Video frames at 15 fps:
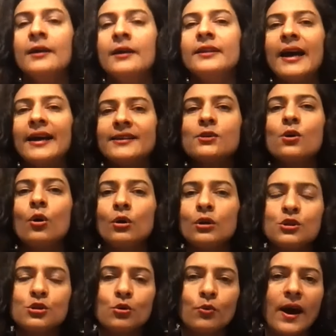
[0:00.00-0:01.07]
That's
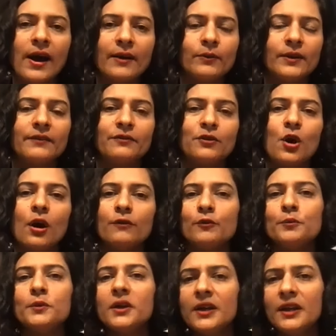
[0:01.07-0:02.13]
also why we have gone
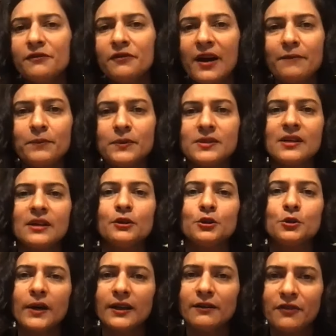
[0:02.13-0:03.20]
from 35% to
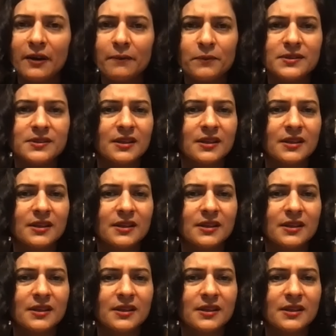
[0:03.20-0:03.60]
25%,